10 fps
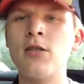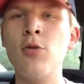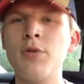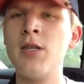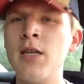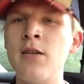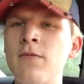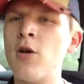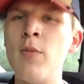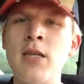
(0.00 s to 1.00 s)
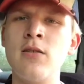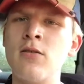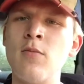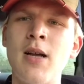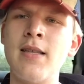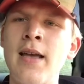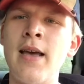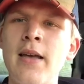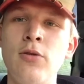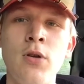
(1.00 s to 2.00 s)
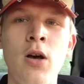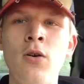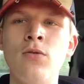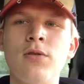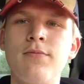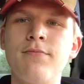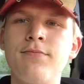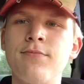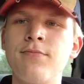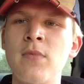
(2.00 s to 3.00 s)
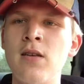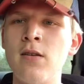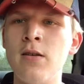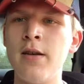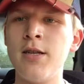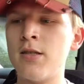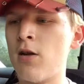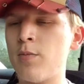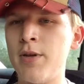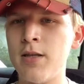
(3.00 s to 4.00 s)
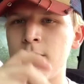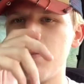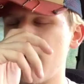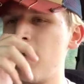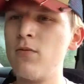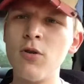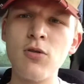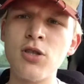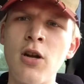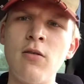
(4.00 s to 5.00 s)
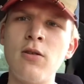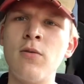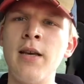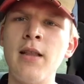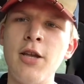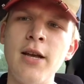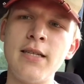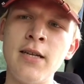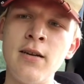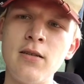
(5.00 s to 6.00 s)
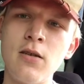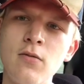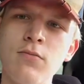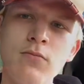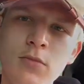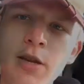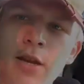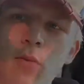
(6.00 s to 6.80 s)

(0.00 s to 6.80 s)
Super 10 Flowmaster, something like that. Who knows? Just all depends. But we're gonna start it real quick, let you guys hear it. So here you